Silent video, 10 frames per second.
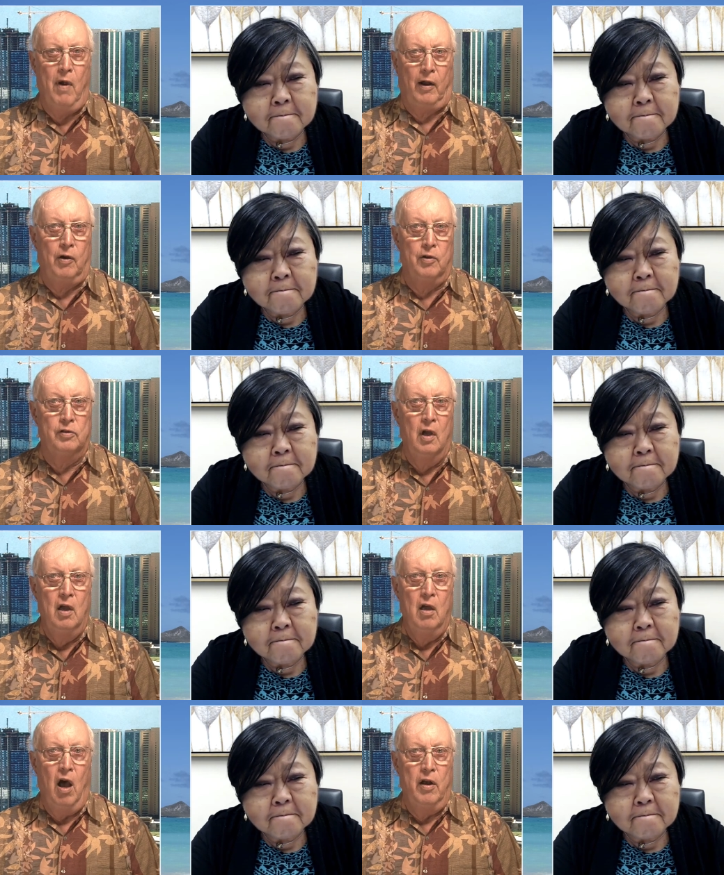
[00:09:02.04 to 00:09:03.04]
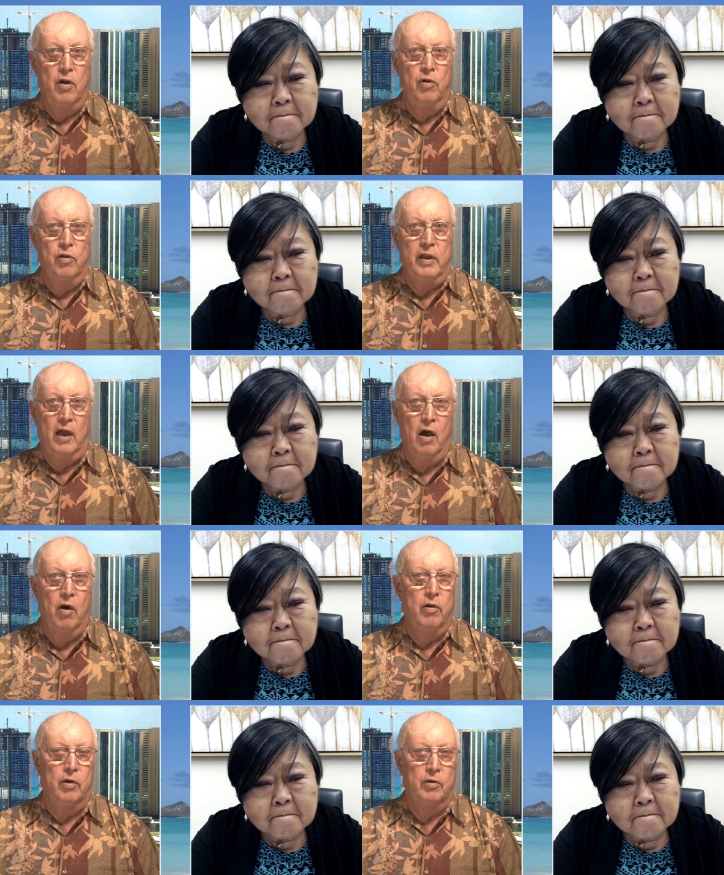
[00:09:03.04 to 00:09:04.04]
Speaker 1: records on who the
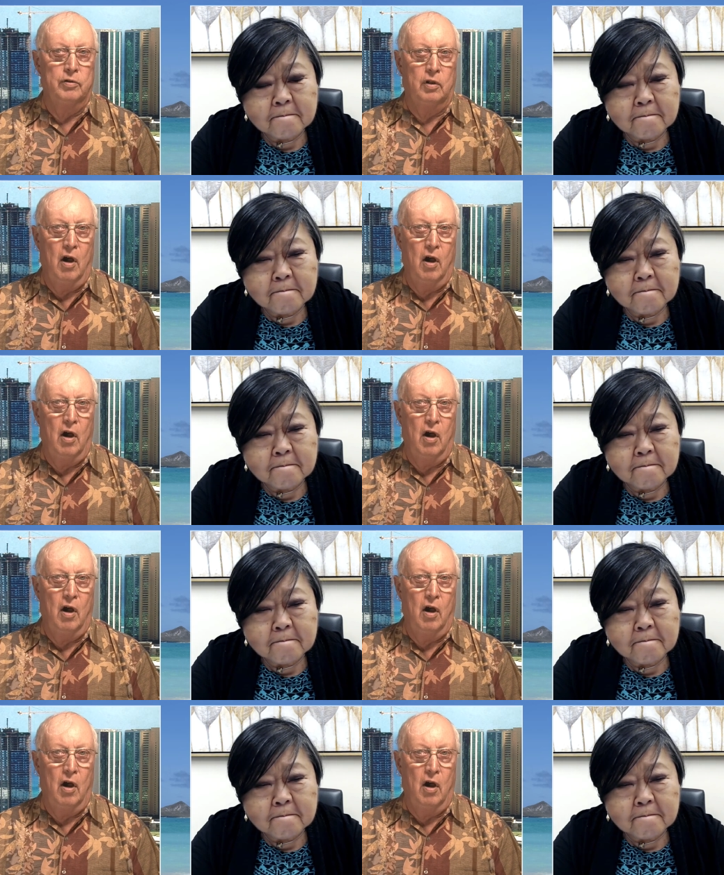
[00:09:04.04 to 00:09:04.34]
owners